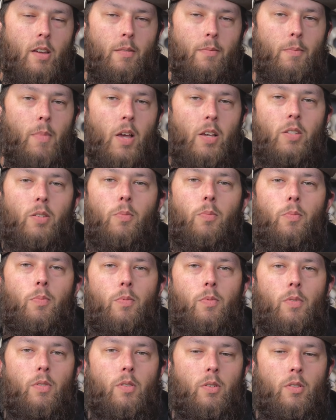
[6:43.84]
makes it,
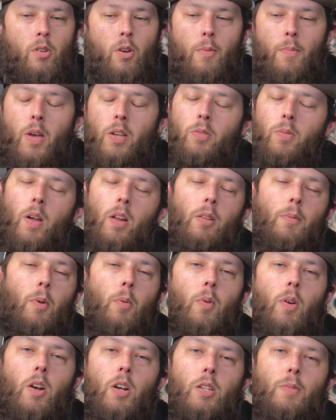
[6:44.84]
it makes it ride a little
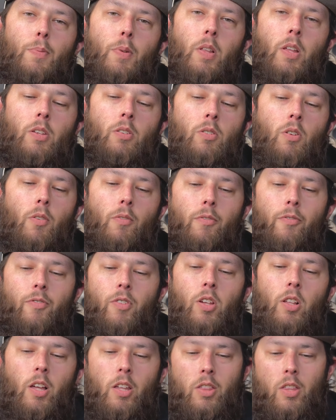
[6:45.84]
bit worse, but you don't
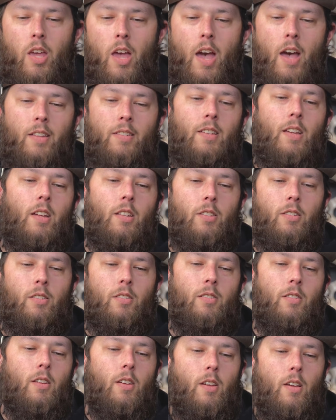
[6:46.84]
feel like the ass
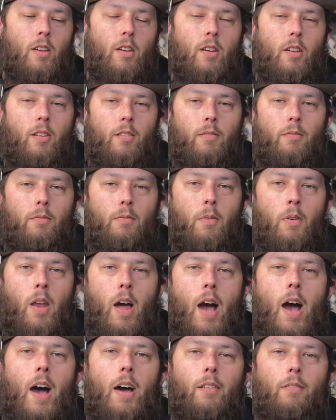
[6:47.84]
end's
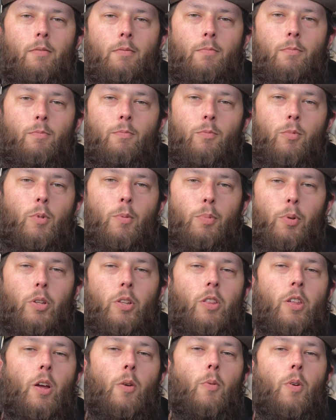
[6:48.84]
not
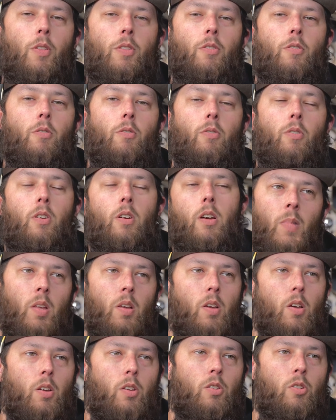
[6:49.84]
completely there with you.
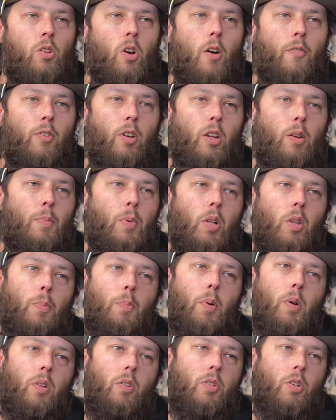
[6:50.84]
If you're going to build a
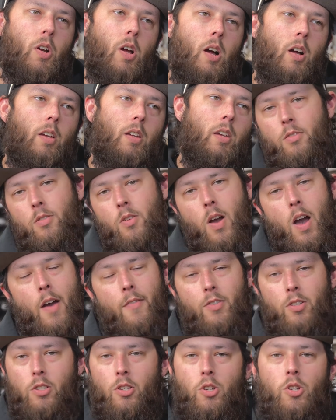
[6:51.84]
pull truck, you
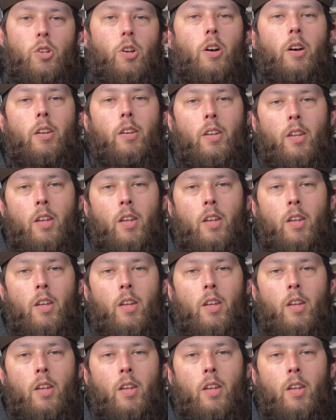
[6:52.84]
obviously should,